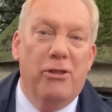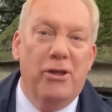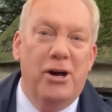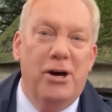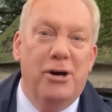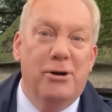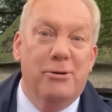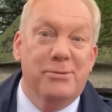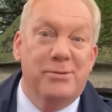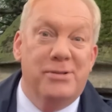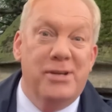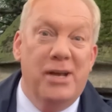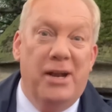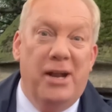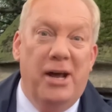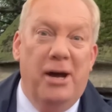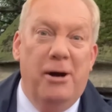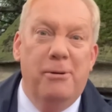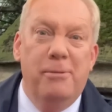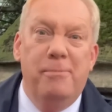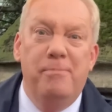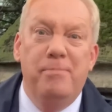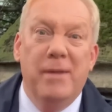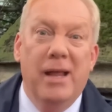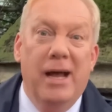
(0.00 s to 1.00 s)
those, you
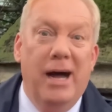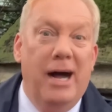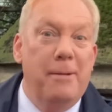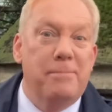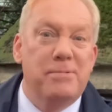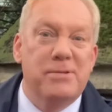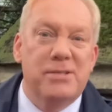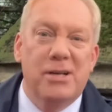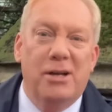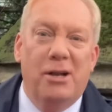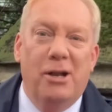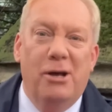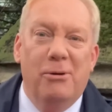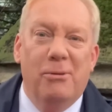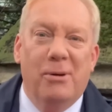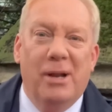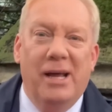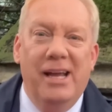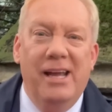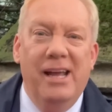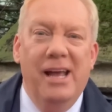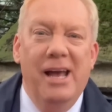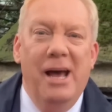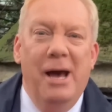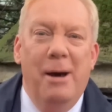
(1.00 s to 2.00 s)
know?
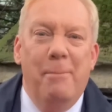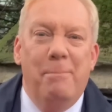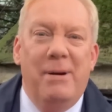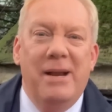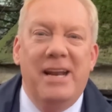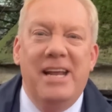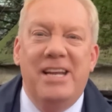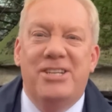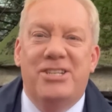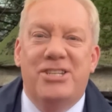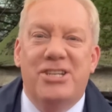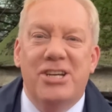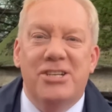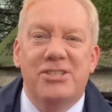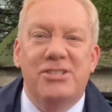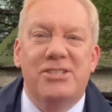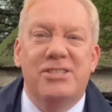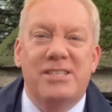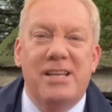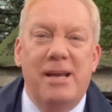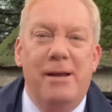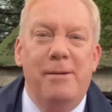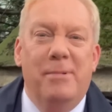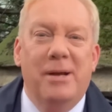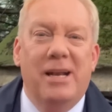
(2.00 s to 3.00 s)
Absolutely. But it does
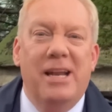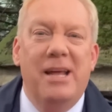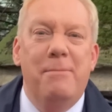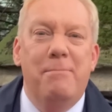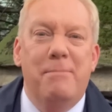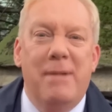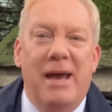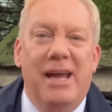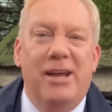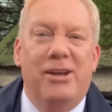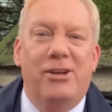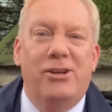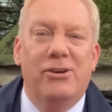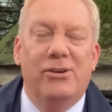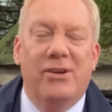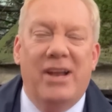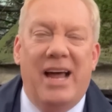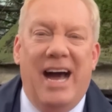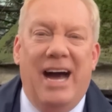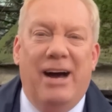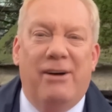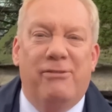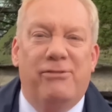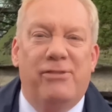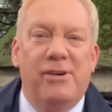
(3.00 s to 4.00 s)
seemingly make you
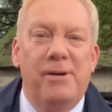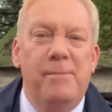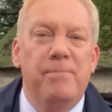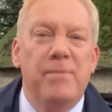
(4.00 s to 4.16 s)
laugh.